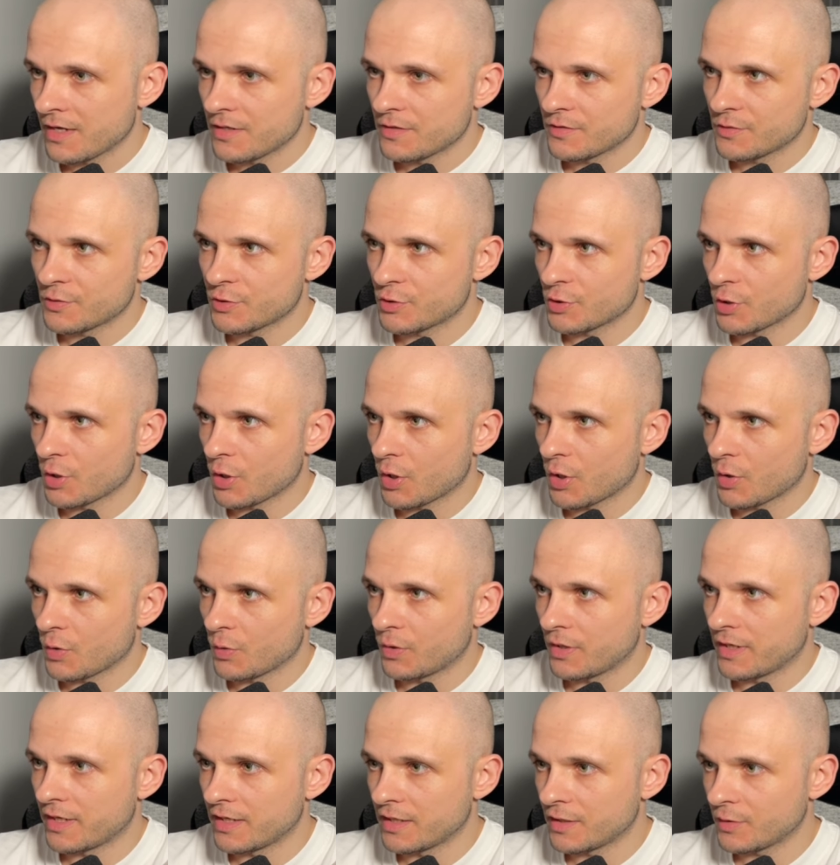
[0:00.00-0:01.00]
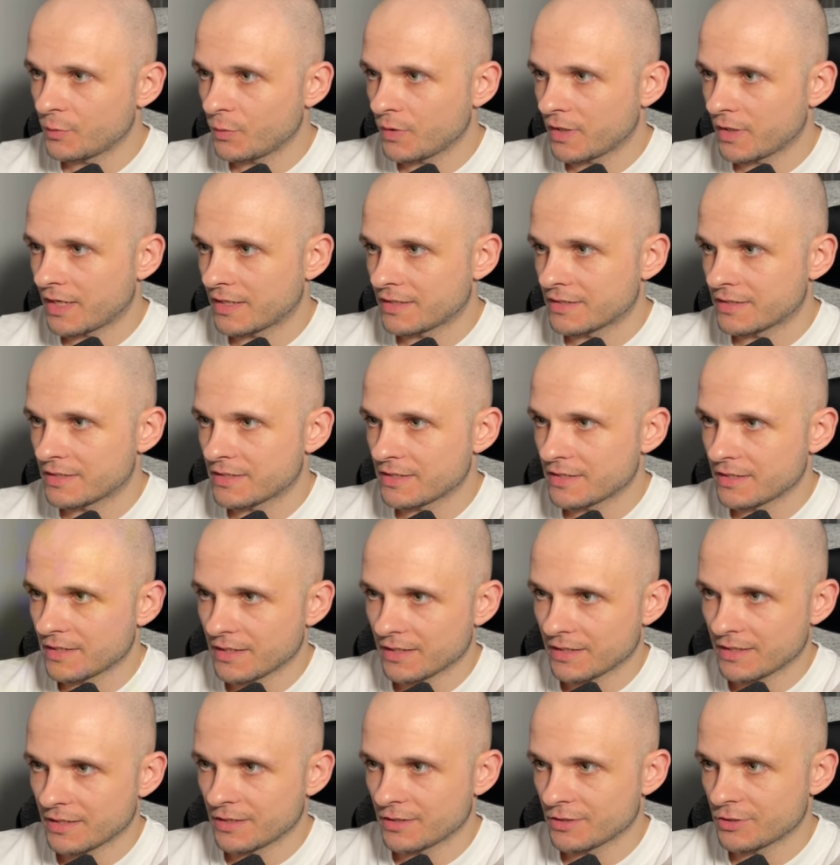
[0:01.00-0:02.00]
So here we can see
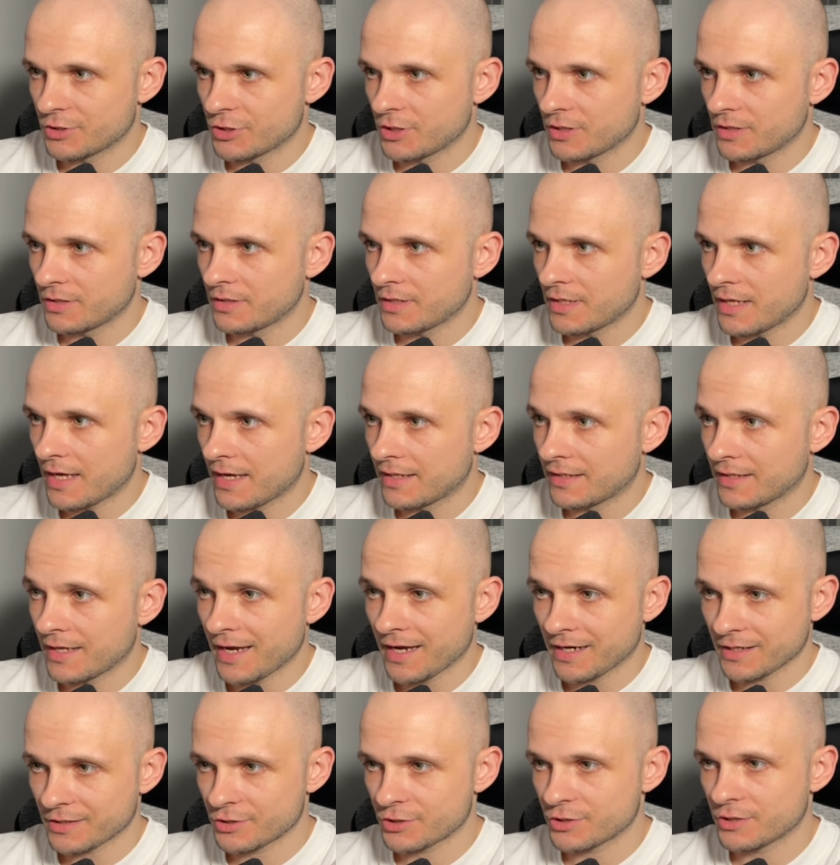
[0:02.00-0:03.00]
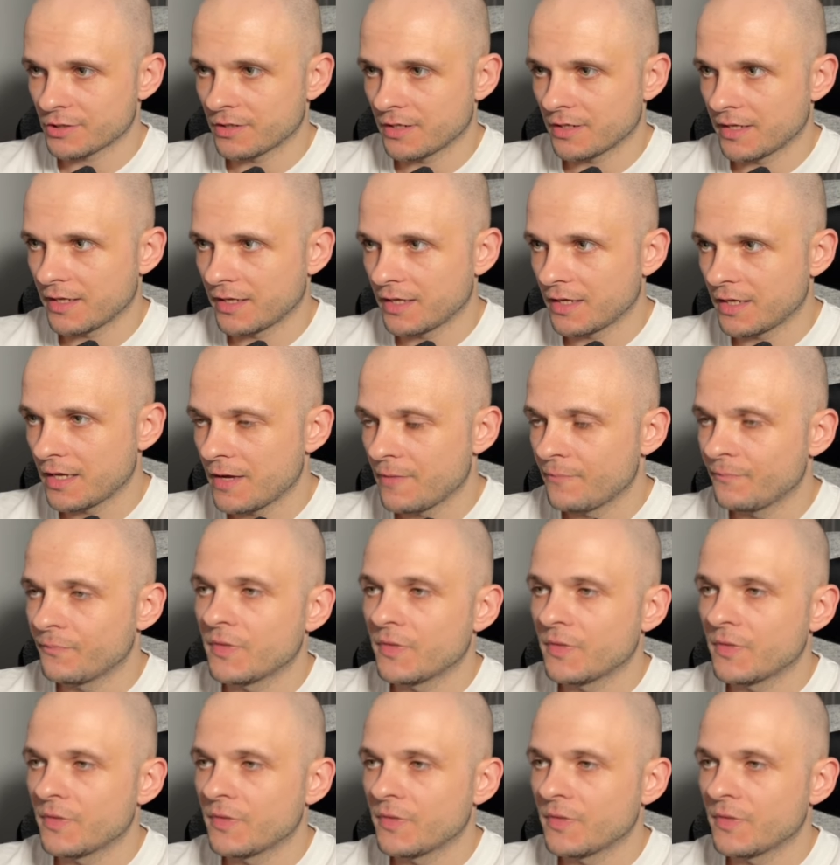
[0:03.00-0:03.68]
the kitchen, and actually